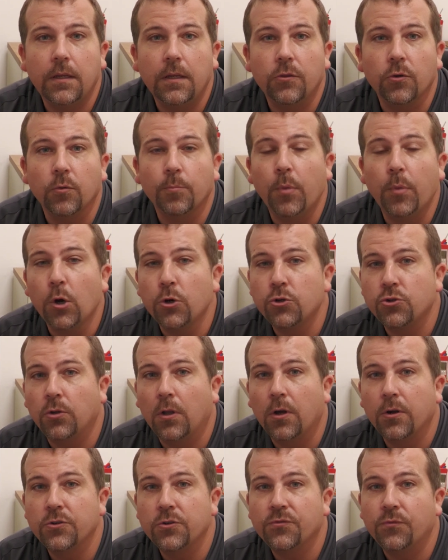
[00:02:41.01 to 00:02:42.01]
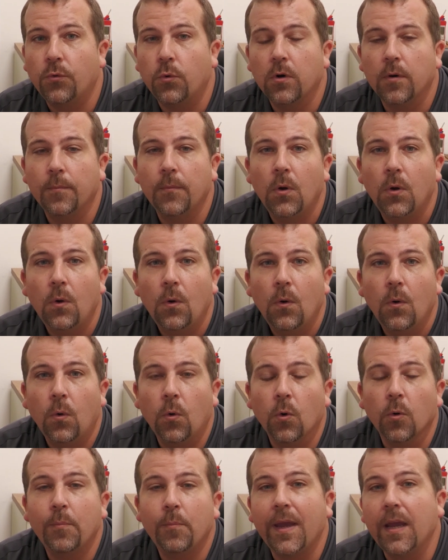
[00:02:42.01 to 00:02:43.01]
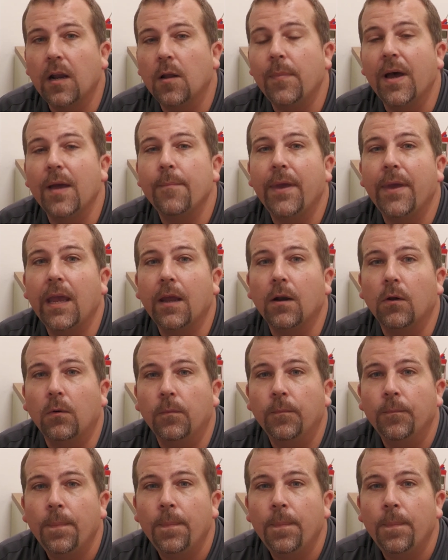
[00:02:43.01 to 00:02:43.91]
either partial arch form or panel by panel.